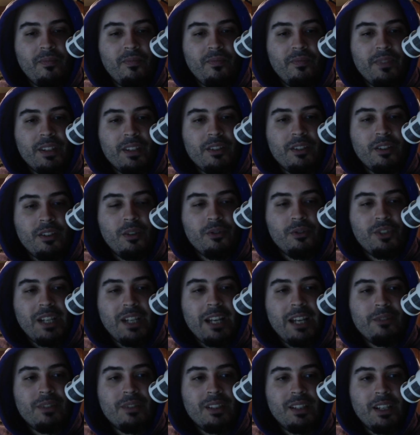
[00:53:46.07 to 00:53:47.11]
So
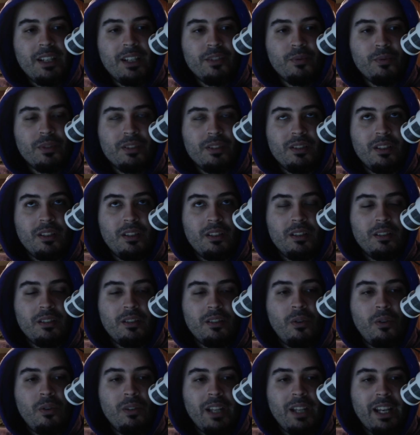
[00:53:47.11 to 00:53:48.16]
Shadows and Dust was the
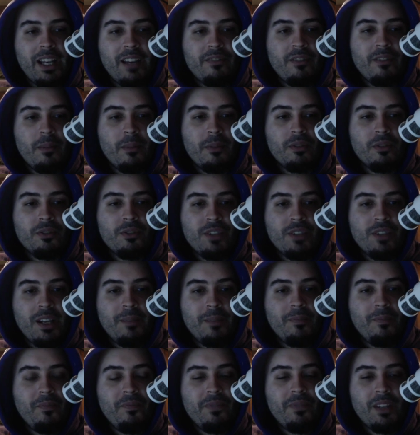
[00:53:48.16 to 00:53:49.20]
whole like ephemeral set
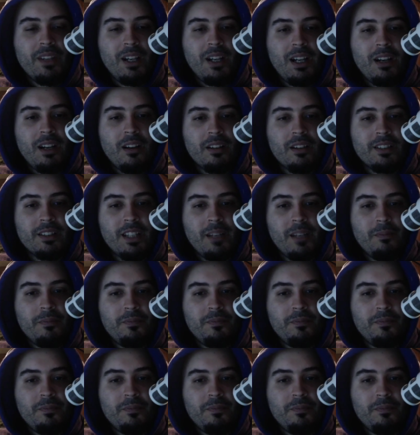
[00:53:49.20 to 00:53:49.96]
archetype.